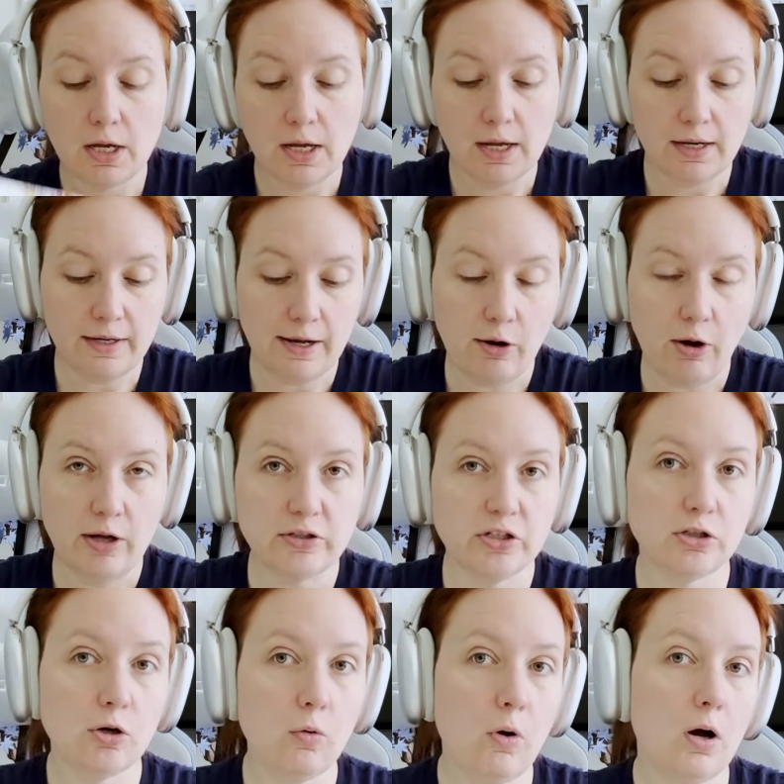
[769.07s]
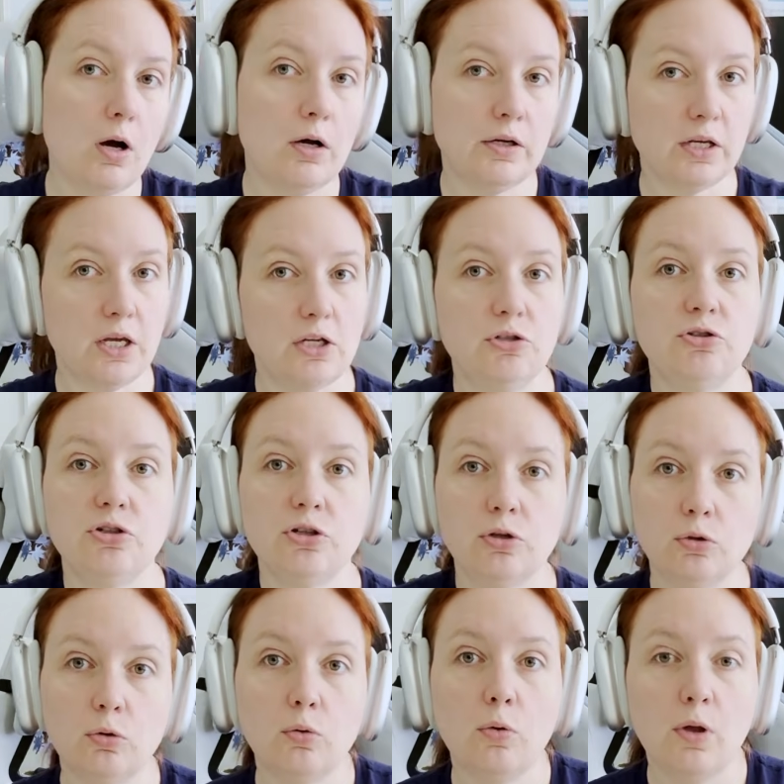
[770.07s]
Now, I did go on and
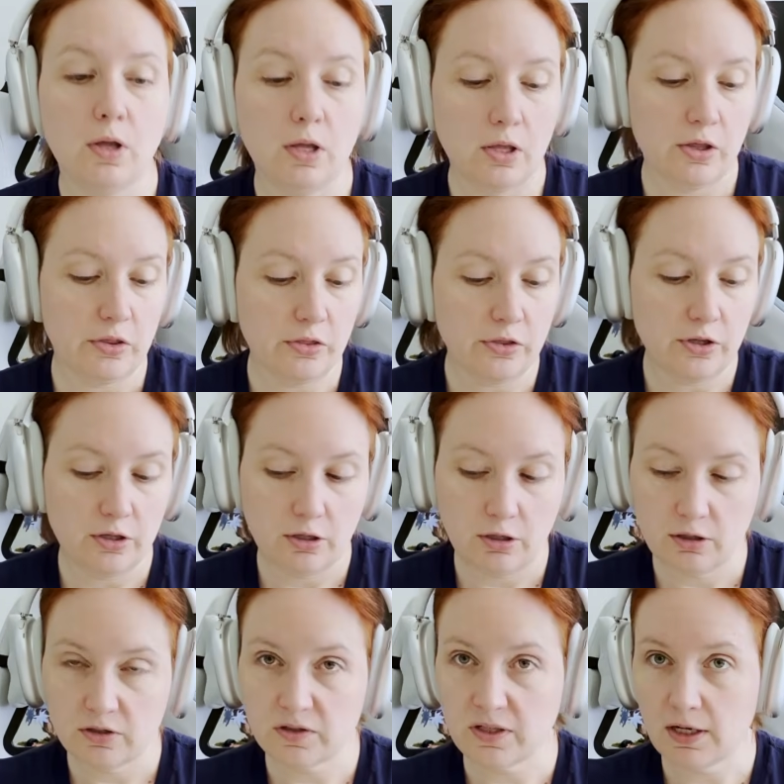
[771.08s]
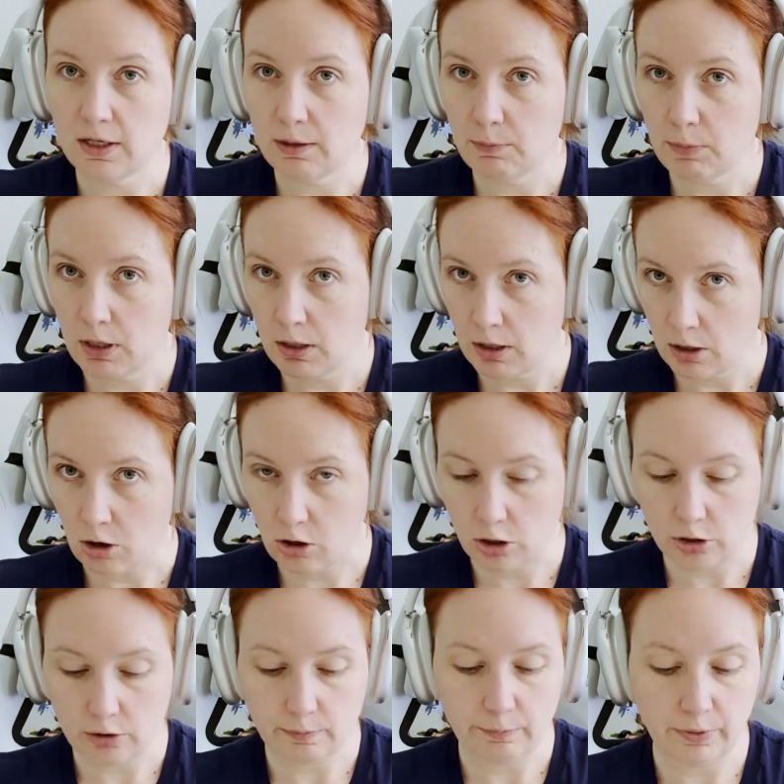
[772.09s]
do the same
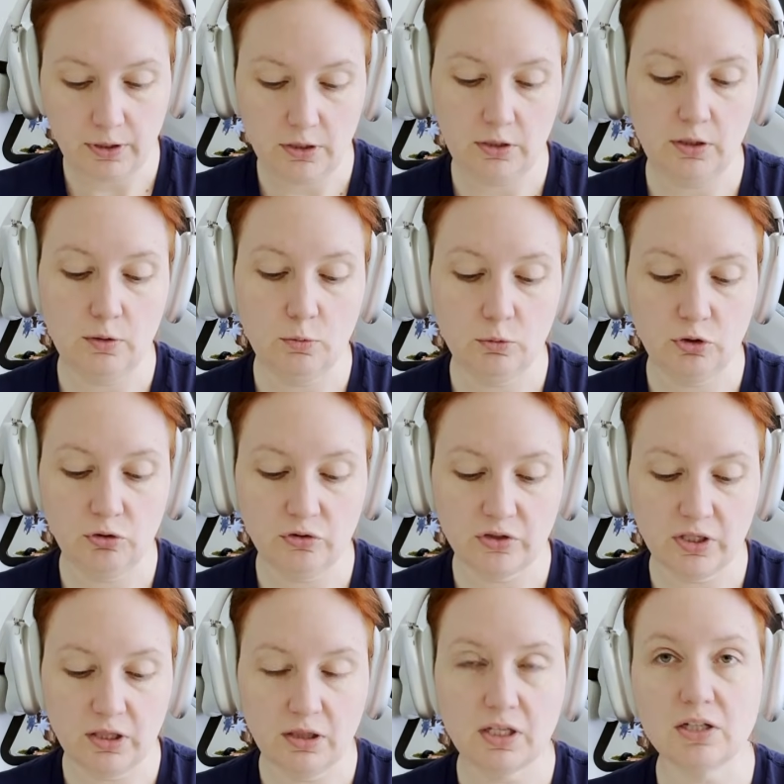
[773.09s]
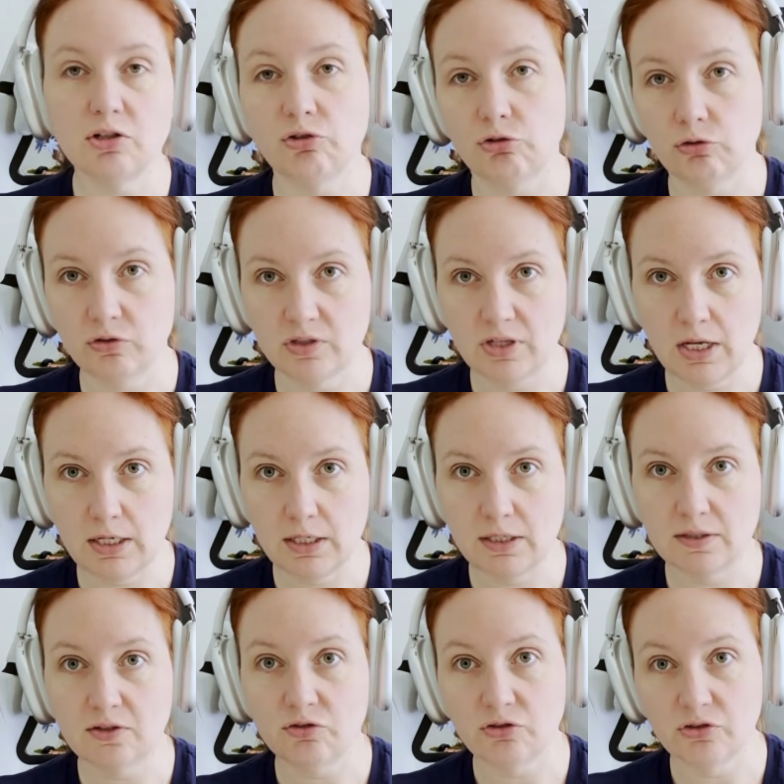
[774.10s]
art, but using the additional settings,
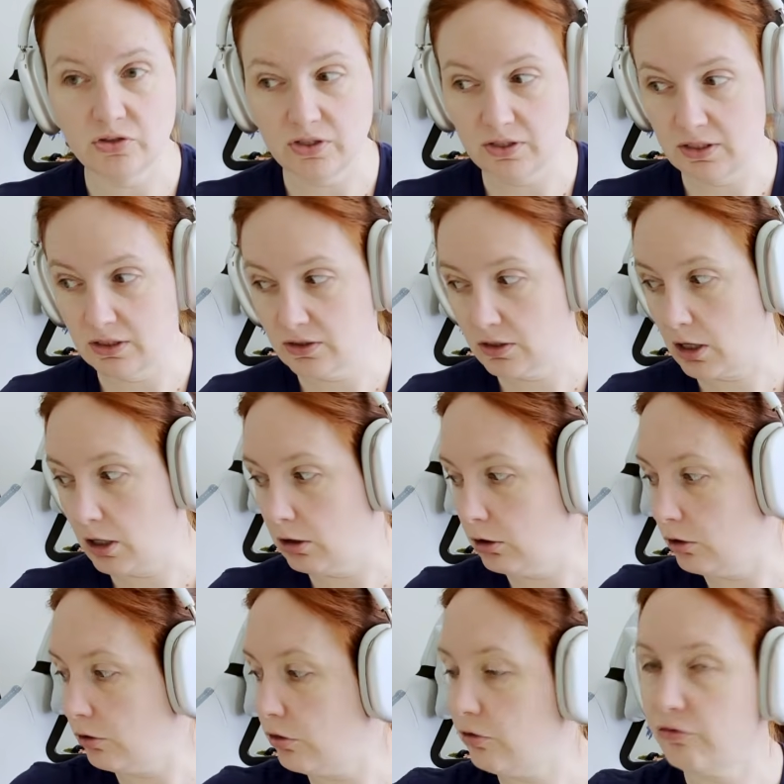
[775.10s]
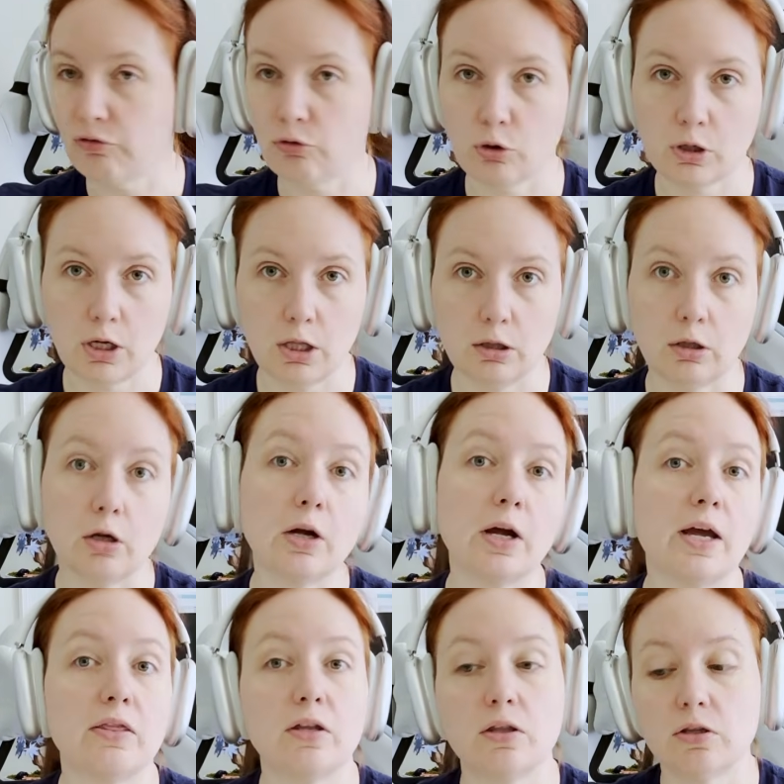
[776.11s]
such as the 6-color, the 4-color,
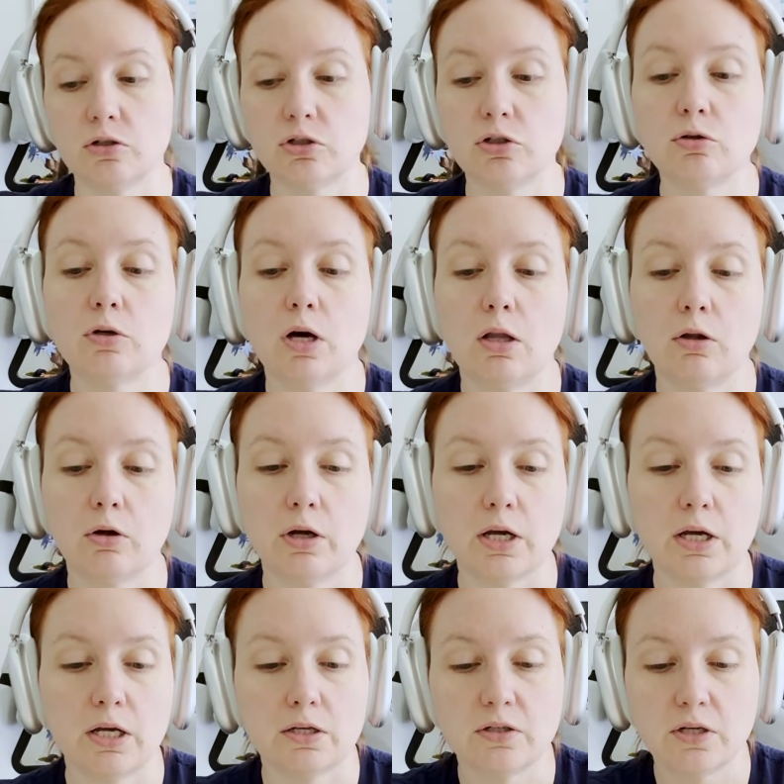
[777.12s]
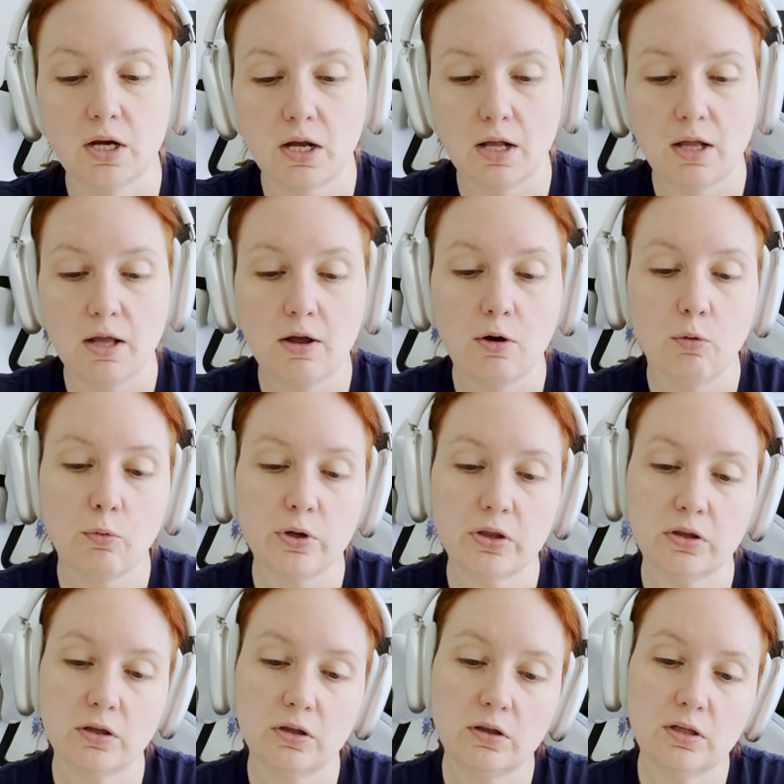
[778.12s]
and then the 2-color. And
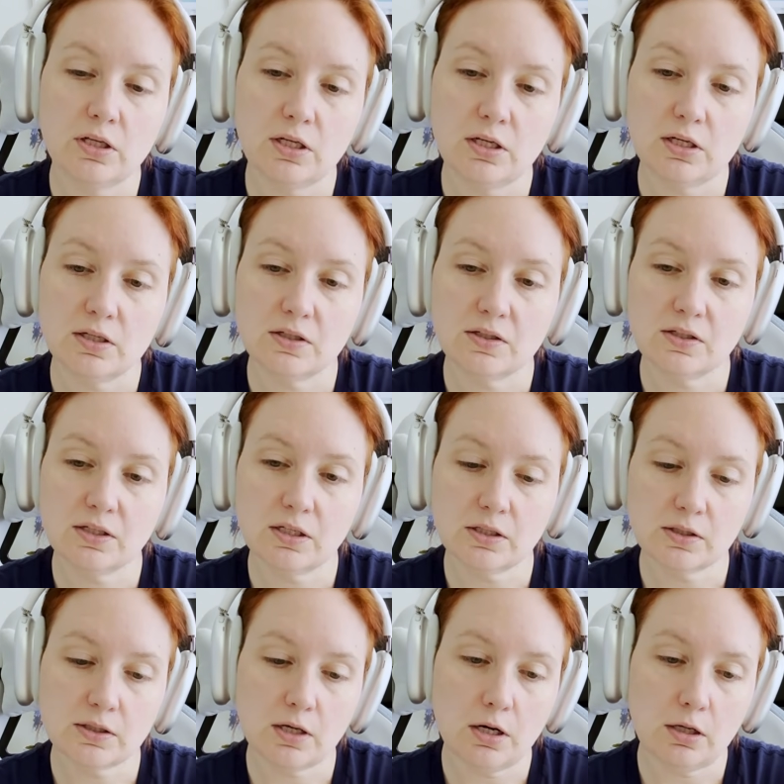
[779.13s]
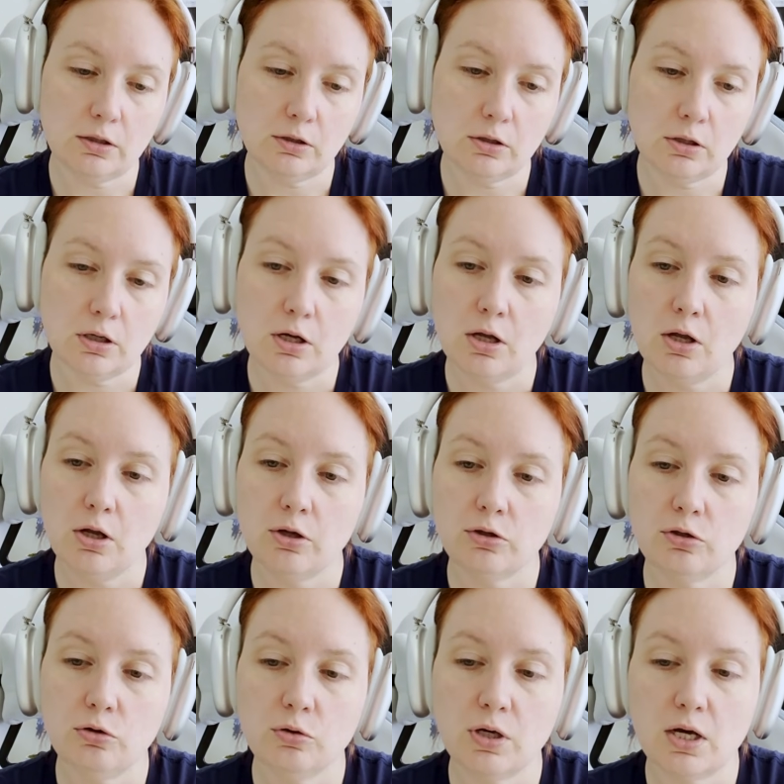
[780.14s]
with the 6-color,
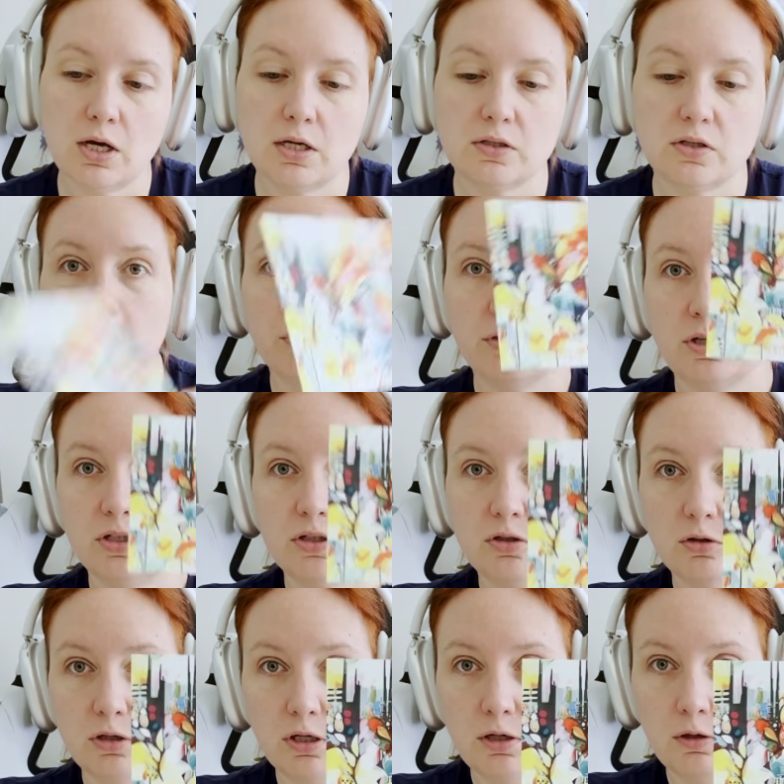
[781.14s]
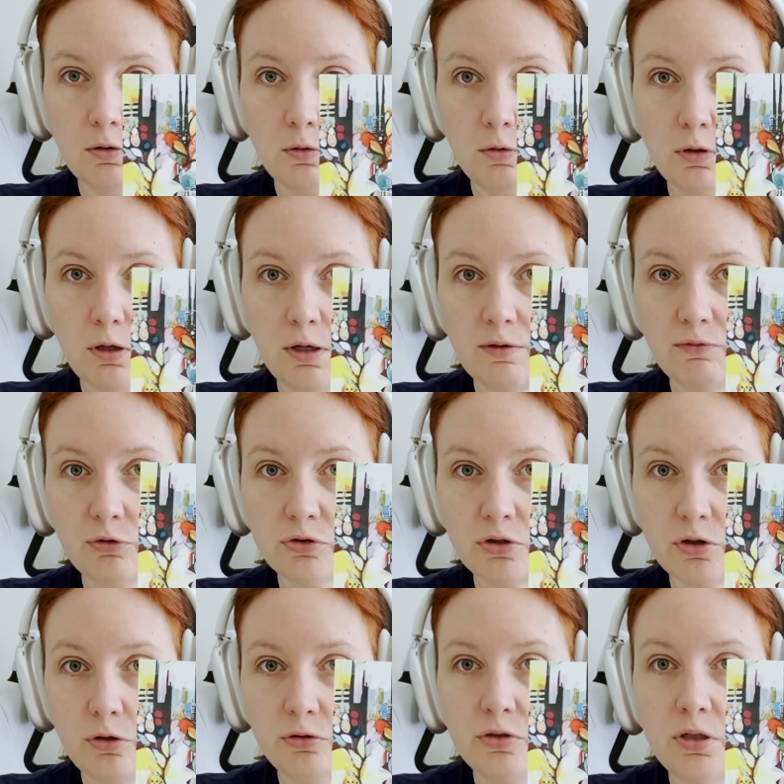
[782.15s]
you get this looking kind of
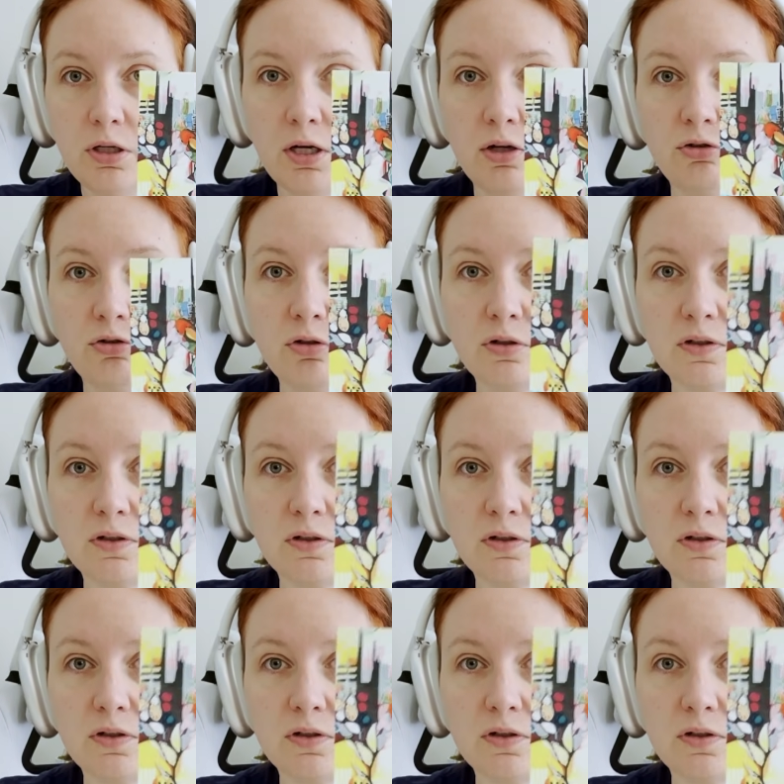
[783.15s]
result, as you can